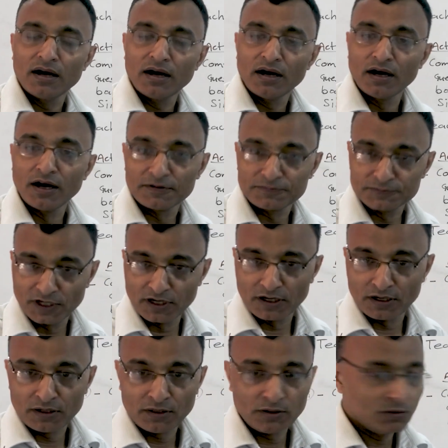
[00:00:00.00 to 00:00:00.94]
of
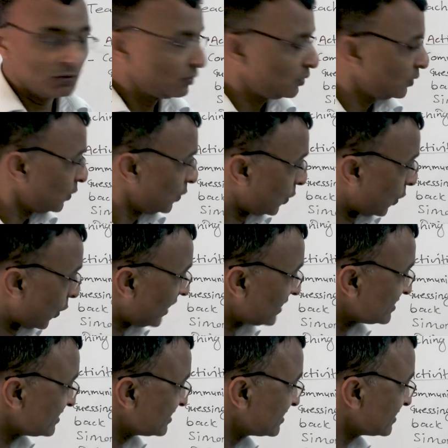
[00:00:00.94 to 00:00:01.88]
the
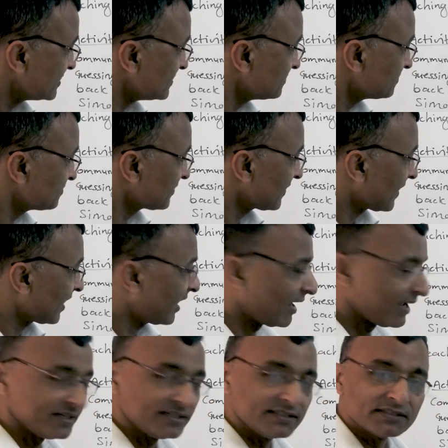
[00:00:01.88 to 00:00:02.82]
words,
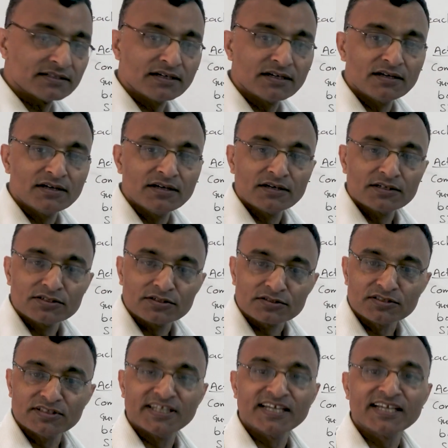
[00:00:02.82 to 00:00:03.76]
and
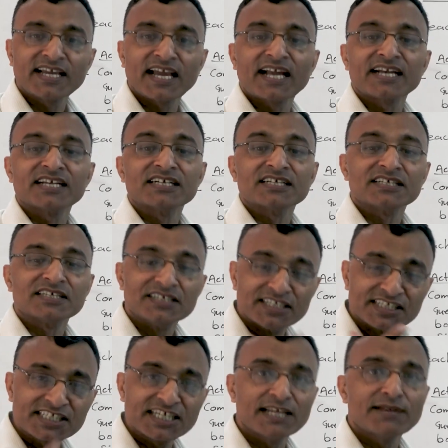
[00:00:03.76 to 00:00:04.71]
they can
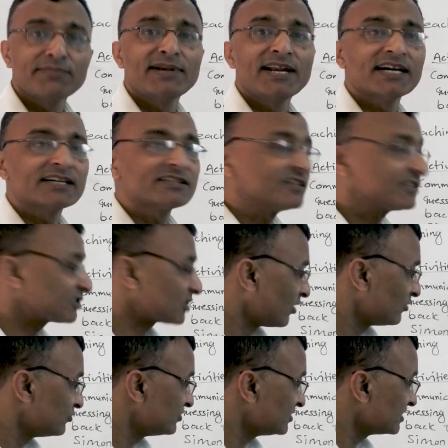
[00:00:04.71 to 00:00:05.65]
discriminate the
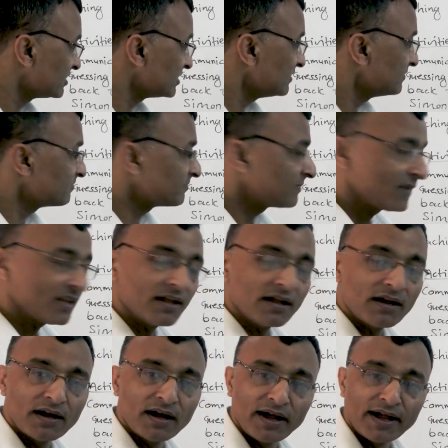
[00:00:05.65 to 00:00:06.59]
sounds,
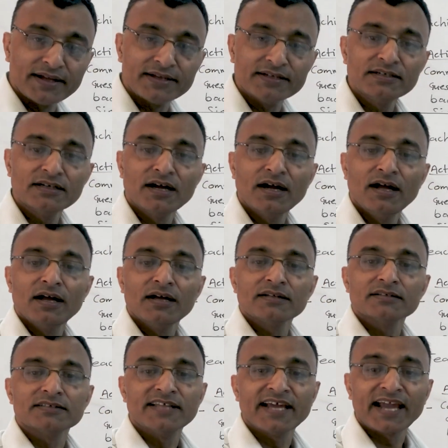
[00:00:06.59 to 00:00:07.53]
and
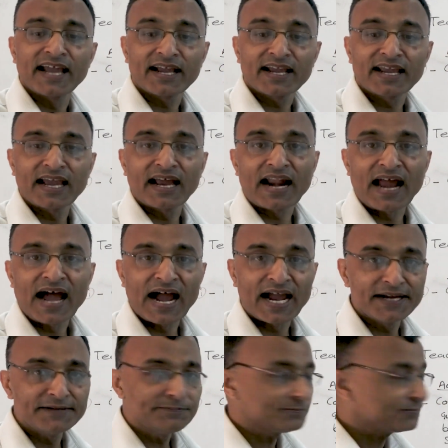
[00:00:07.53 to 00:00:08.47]
they can
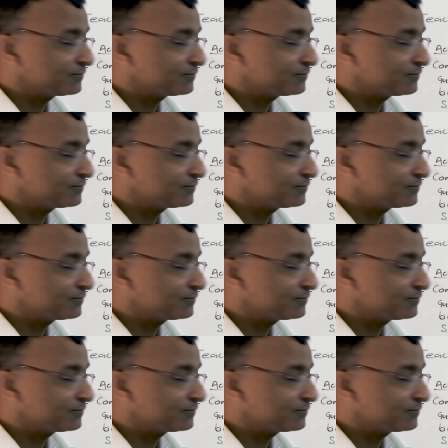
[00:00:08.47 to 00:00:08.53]
have